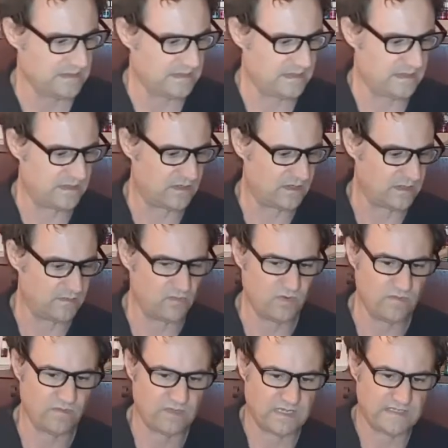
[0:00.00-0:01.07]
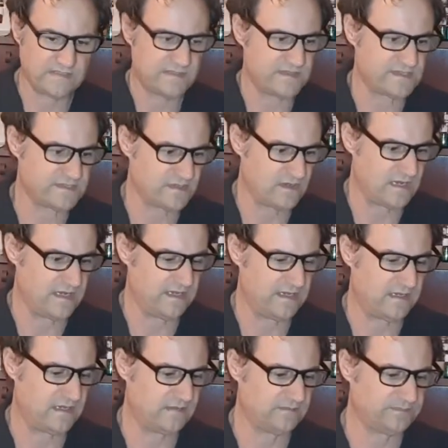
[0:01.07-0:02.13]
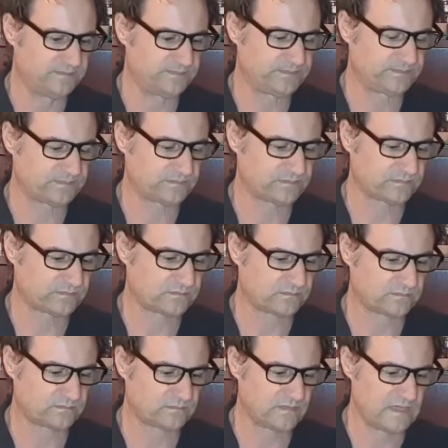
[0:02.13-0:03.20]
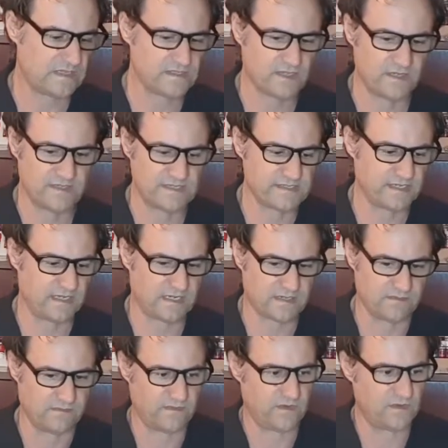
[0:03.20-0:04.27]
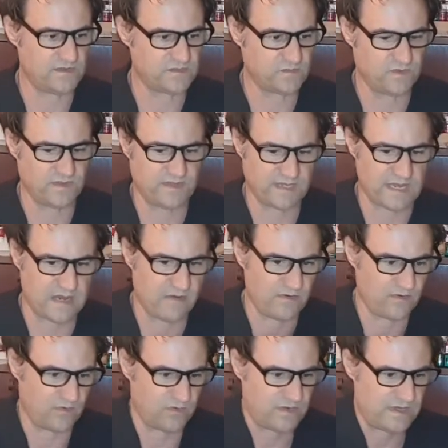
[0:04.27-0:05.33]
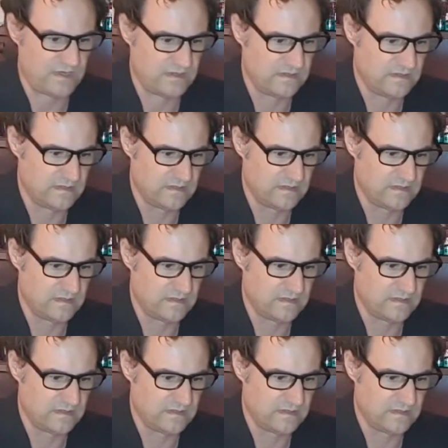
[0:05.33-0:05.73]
And I'm going to move all that to the side here so it doesn't get confused with the current order.